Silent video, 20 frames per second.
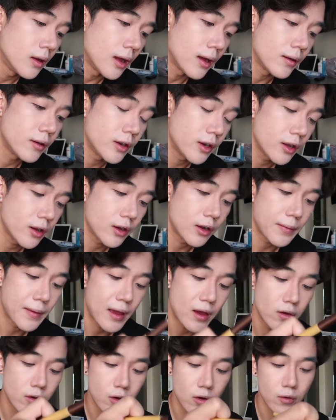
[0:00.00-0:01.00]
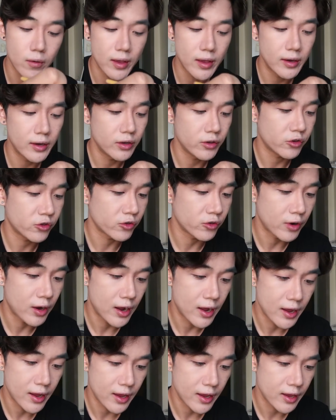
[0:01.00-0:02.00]
I'm gonna now go in and
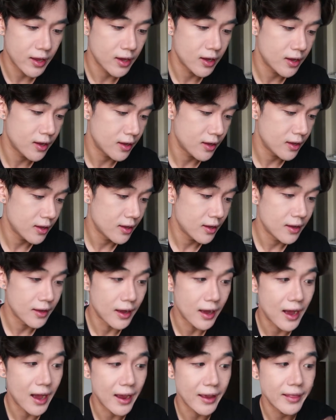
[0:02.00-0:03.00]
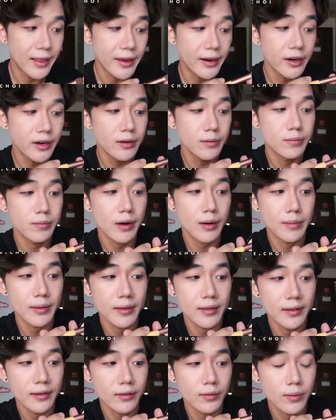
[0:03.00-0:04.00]
try a highlighter,
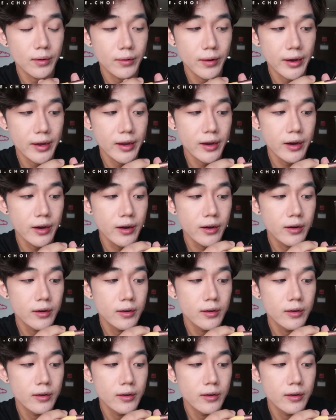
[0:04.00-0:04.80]
probably this one right here